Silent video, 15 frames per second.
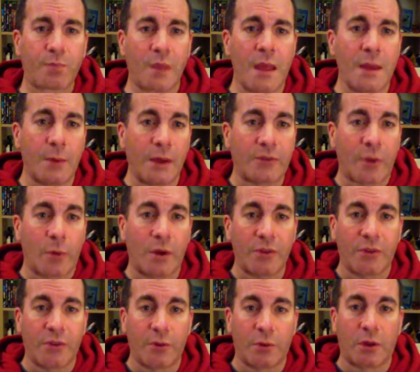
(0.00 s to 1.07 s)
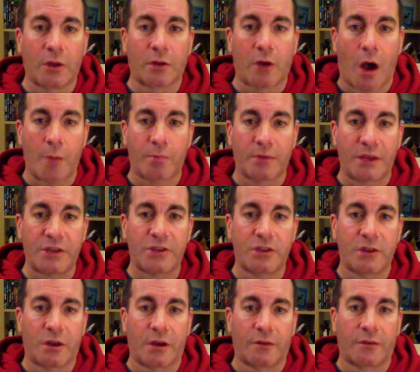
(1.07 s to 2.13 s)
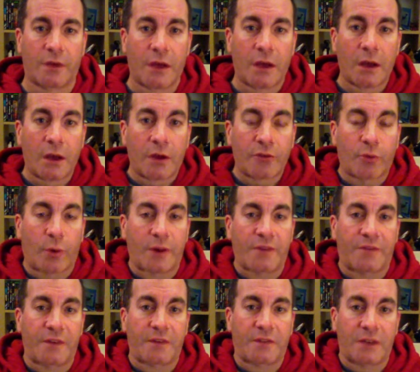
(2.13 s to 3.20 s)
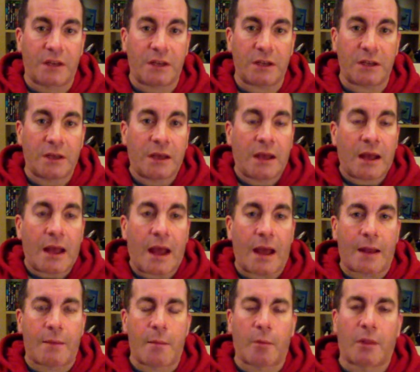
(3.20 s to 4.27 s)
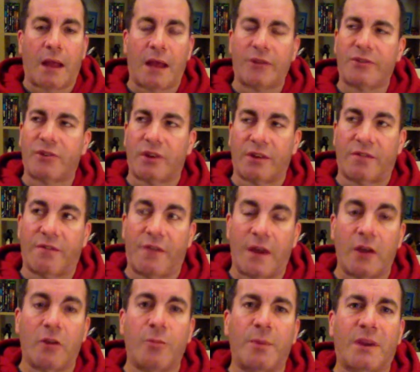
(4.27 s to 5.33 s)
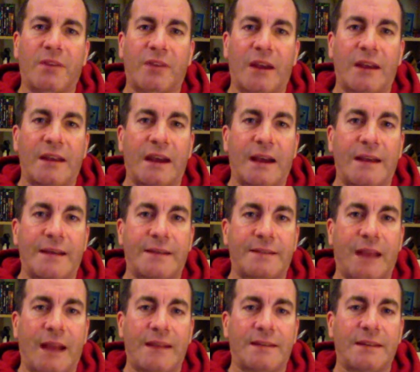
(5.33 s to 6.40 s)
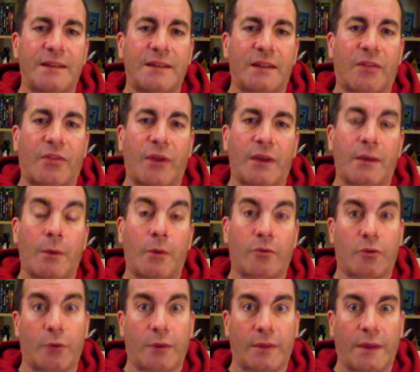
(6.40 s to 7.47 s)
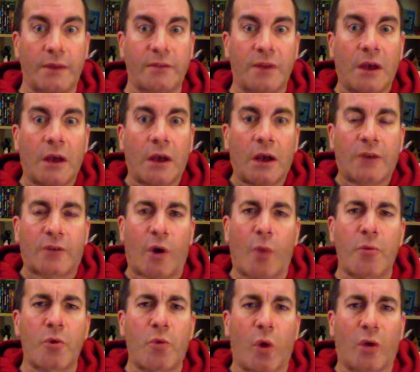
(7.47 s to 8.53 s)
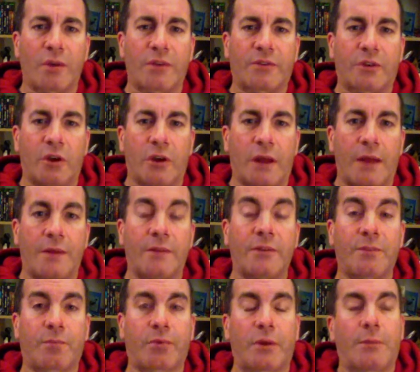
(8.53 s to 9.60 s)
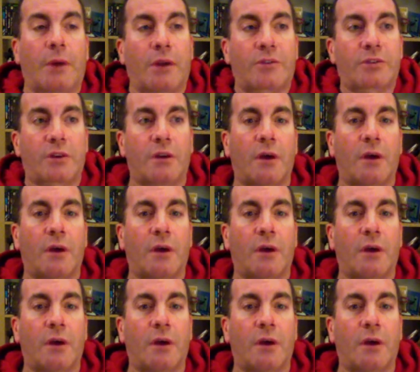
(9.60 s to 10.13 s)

Anyways, I wanted to do a little compilation of 2015, and I remember last year I failed because I, I, I didn't think about doing this. So I hope the quality is good, and this is pretty much